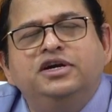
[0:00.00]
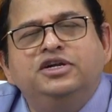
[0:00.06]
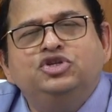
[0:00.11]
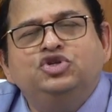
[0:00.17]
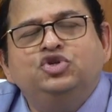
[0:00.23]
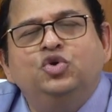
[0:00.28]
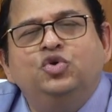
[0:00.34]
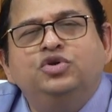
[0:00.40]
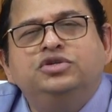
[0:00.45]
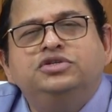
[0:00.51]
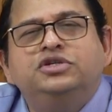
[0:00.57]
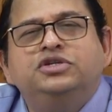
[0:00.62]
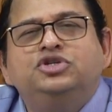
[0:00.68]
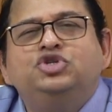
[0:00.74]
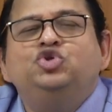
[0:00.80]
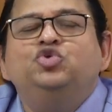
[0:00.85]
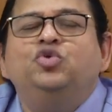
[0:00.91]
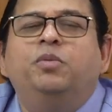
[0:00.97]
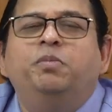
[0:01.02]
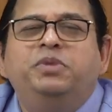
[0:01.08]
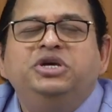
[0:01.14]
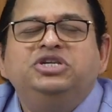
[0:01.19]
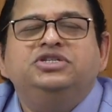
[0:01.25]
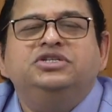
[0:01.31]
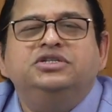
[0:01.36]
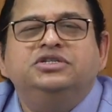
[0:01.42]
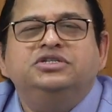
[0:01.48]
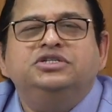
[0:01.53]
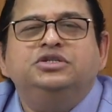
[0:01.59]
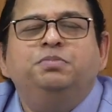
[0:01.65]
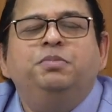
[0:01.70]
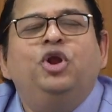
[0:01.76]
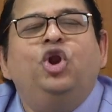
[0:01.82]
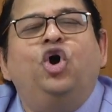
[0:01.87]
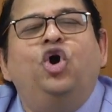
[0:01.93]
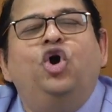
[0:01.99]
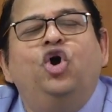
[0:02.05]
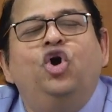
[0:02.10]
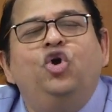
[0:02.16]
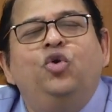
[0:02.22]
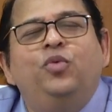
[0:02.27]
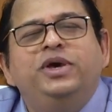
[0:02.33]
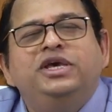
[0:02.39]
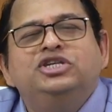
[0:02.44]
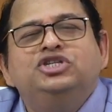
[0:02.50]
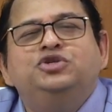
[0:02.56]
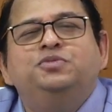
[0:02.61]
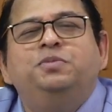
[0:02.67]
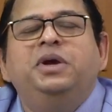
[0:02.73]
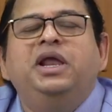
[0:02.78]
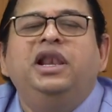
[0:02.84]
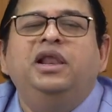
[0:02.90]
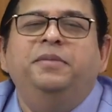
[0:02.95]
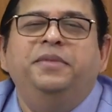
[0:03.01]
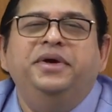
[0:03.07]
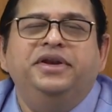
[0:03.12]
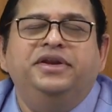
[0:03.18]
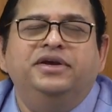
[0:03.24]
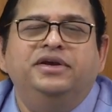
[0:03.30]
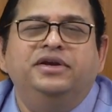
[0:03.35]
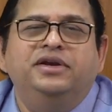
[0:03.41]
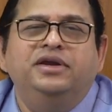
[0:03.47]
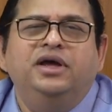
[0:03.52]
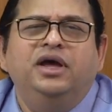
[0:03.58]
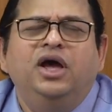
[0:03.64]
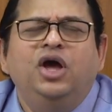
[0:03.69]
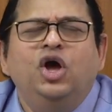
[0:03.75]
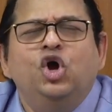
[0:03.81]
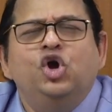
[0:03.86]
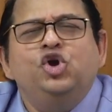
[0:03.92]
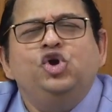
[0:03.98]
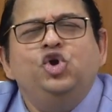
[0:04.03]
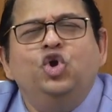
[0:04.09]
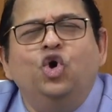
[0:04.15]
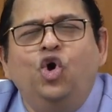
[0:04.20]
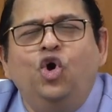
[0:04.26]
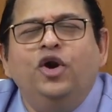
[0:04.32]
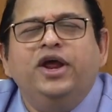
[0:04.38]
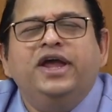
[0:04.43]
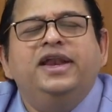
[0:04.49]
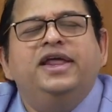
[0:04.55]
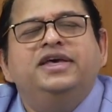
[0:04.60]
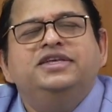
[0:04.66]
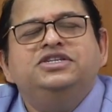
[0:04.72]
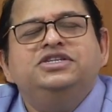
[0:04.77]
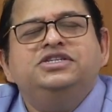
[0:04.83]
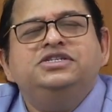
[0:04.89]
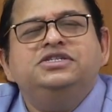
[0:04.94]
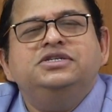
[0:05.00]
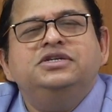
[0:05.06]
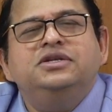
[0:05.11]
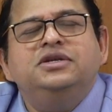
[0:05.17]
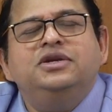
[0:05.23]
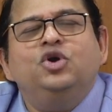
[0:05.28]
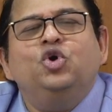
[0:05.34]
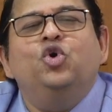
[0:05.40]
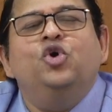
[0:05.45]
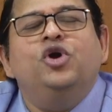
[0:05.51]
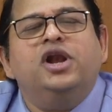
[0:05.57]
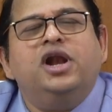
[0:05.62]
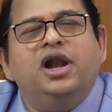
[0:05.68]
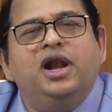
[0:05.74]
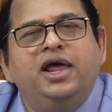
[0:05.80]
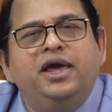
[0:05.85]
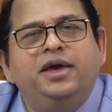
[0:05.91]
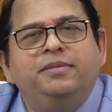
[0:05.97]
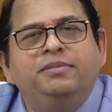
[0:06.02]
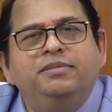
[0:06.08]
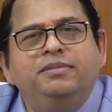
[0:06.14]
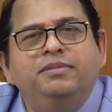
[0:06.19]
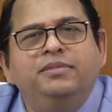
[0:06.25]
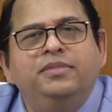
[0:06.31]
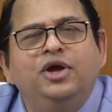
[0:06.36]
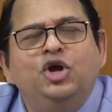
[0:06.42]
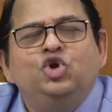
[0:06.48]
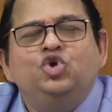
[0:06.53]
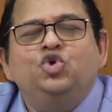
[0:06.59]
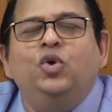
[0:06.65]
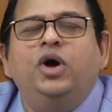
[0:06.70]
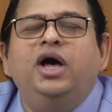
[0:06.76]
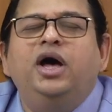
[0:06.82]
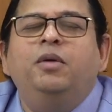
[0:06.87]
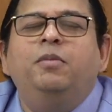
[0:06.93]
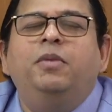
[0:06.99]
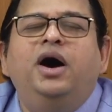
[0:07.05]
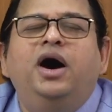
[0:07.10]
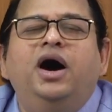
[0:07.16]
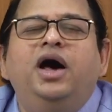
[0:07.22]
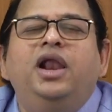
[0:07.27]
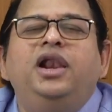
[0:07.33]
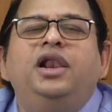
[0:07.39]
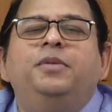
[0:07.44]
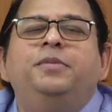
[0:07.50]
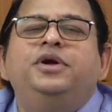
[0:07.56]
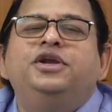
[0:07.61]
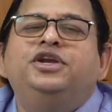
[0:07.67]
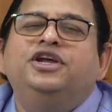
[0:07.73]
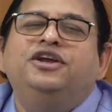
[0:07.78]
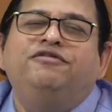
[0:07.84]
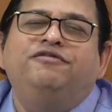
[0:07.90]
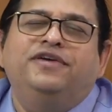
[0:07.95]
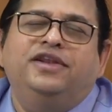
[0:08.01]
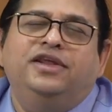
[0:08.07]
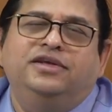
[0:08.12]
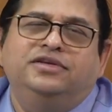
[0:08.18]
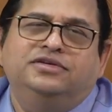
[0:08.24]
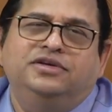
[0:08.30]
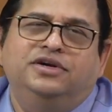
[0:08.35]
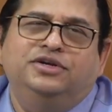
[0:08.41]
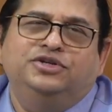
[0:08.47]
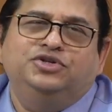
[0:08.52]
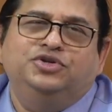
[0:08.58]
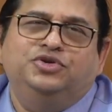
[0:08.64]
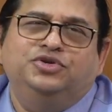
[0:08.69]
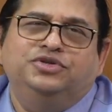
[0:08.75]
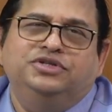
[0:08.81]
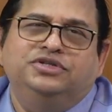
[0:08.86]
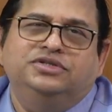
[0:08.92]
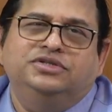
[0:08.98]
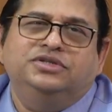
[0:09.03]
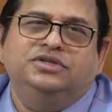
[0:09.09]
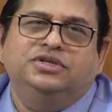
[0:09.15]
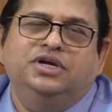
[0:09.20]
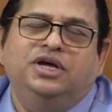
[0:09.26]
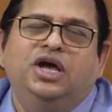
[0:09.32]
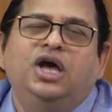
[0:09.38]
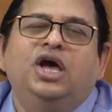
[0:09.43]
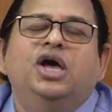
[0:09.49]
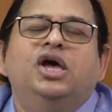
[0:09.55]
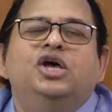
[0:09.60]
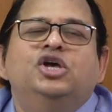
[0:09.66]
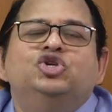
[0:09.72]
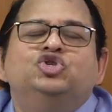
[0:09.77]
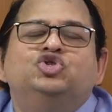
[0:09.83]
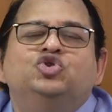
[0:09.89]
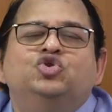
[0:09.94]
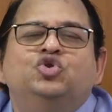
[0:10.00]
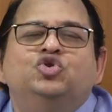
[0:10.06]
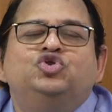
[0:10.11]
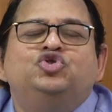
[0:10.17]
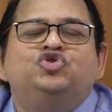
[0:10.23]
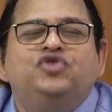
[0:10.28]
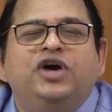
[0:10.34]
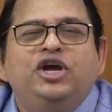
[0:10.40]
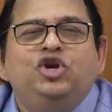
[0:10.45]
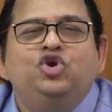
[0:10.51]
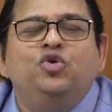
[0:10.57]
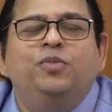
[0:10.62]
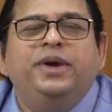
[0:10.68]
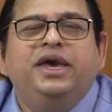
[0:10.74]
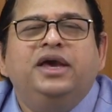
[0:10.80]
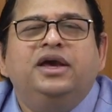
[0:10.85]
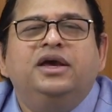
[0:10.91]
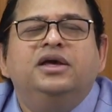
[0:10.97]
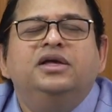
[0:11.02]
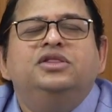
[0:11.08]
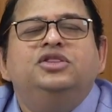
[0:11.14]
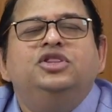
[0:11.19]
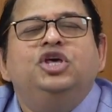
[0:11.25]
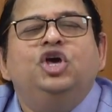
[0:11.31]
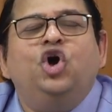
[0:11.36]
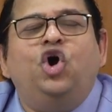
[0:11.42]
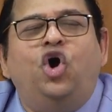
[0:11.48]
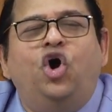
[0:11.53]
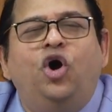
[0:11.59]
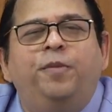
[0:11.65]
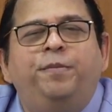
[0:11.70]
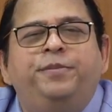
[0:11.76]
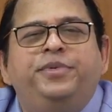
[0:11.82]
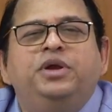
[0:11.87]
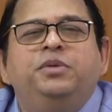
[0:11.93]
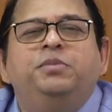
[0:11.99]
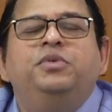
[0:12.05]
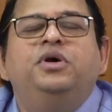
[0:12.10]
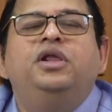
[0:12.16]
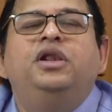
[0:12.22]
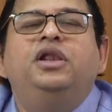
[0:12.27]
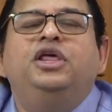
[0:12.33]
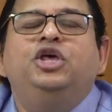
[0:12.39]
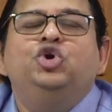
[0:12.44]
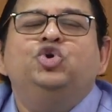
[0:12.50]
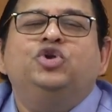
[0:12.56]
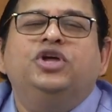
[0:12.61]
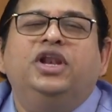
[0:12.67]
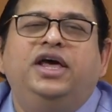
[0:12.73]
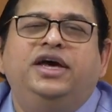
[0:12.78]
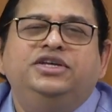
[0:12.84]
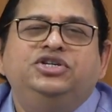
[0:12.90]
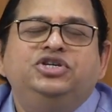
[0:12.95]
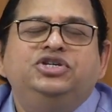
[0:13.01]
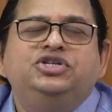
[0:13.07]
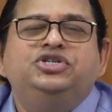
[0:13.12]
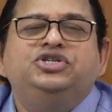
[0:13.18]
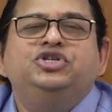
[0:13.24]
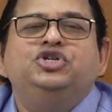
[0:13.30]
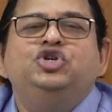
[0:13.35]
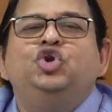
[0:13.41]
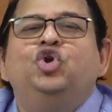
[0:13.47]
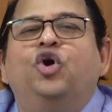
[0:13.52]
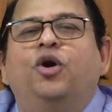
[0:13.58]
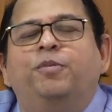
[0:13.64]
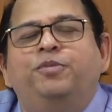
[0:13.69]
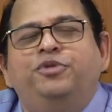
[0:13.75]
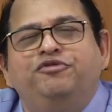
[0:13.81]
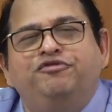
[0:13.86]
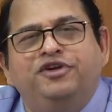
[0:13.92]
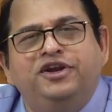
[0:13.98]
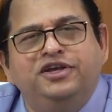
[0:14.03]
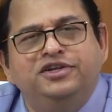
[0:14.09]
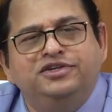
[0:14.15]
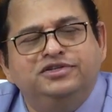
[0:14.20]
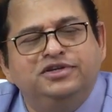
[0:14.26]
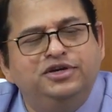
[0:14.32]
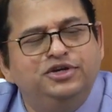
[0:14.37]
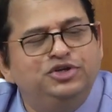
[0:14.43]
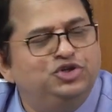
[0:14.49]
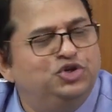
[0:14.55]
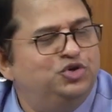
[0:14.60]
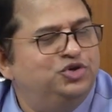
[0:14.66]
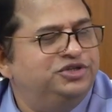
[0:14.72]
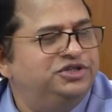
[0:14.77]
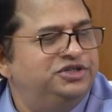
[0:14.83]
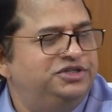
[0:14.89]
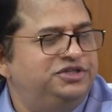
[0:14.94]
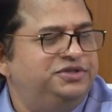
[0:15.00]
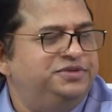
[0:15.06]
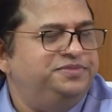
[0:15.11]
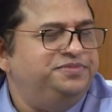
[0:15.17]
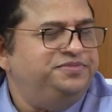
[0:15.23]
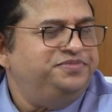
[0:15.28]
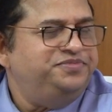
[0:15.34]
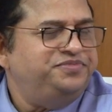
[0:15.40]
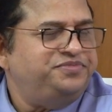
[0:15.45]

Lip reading: resources to a business will always be limited. No organization could claim to have unlimited financial resources. So try to make the optimal utilization of the financial resources.